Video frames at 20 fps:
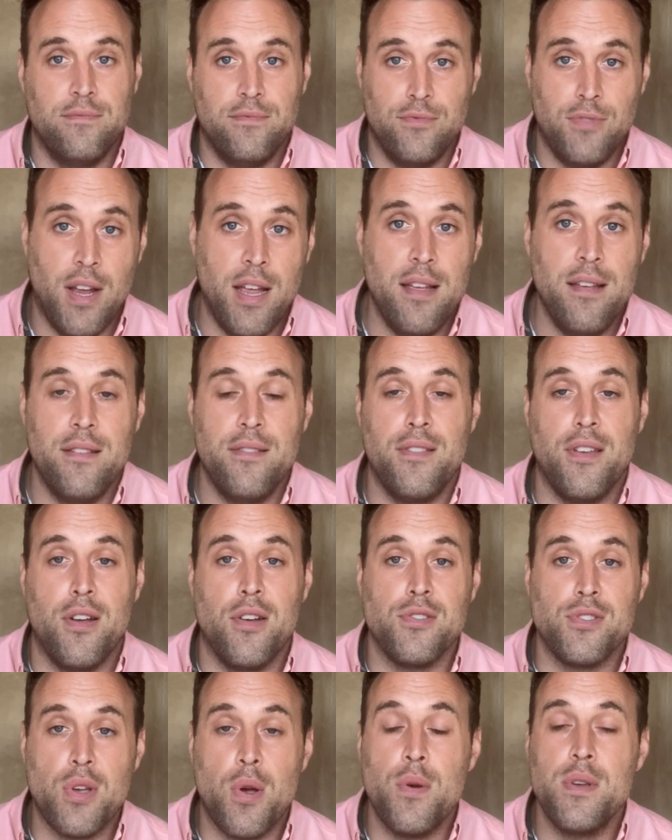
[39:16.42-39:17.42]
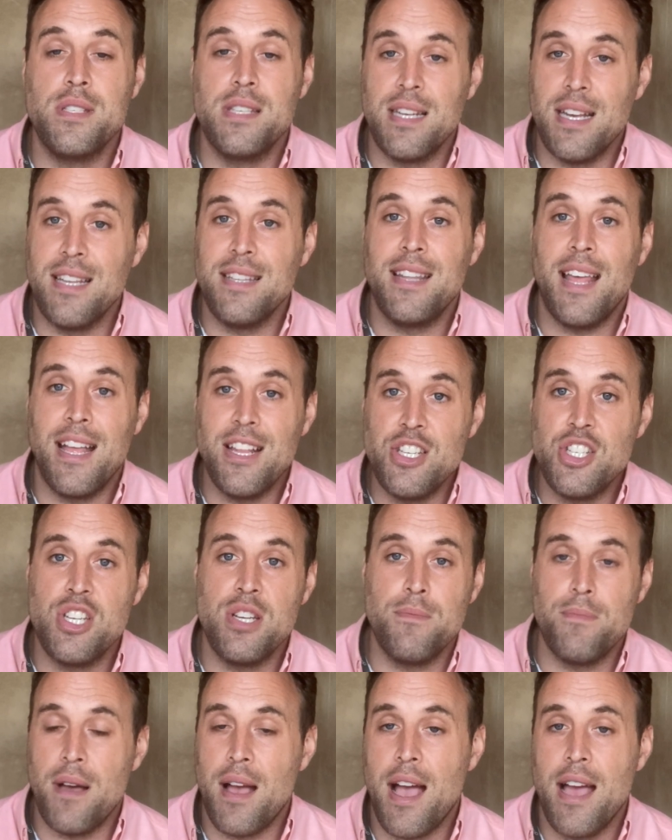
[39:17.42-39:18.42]
right? There's always an
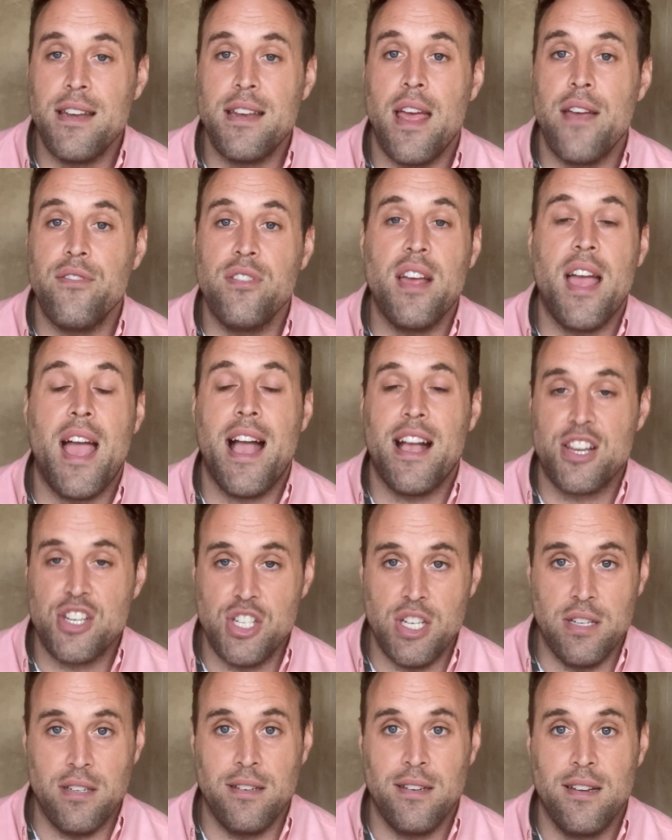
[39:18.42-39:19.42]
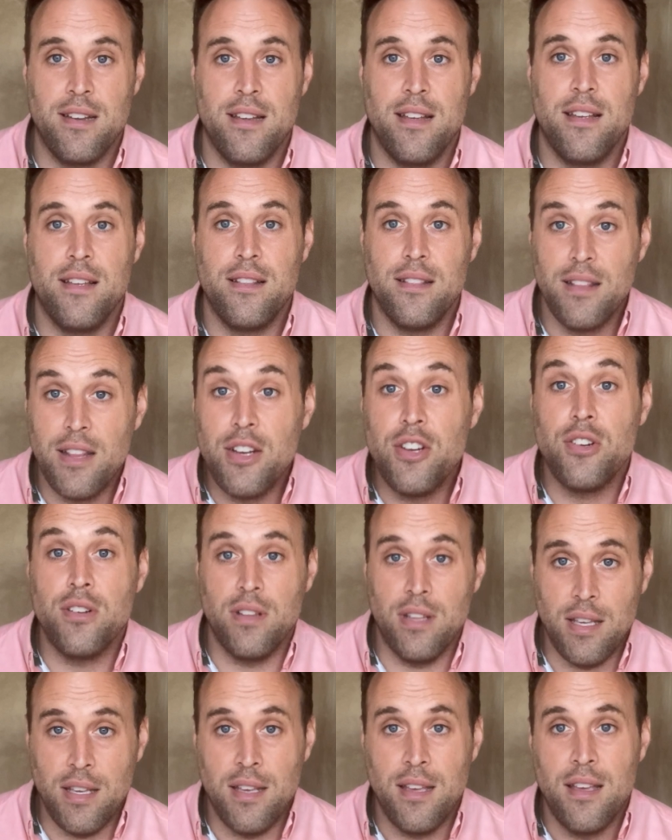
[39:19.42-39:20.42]
intention behind every action, literally.